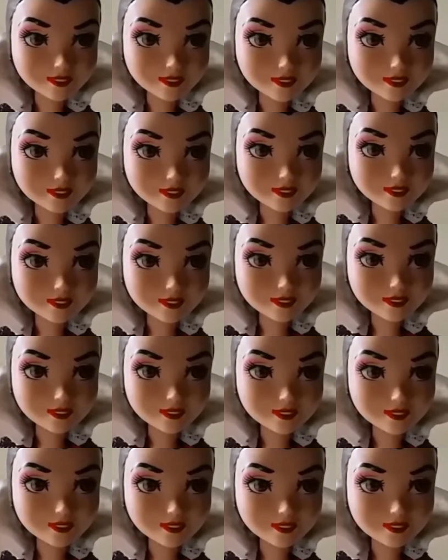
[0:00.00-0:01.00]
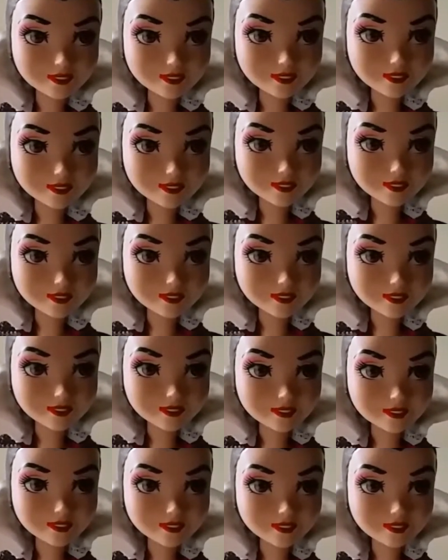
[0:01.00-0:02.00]
of sorts, for lack of a
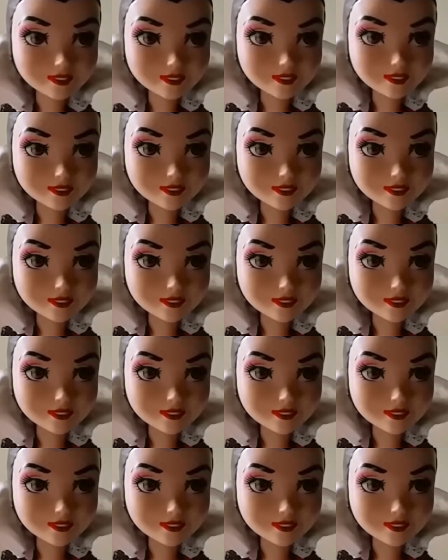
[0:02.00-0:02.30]
better word.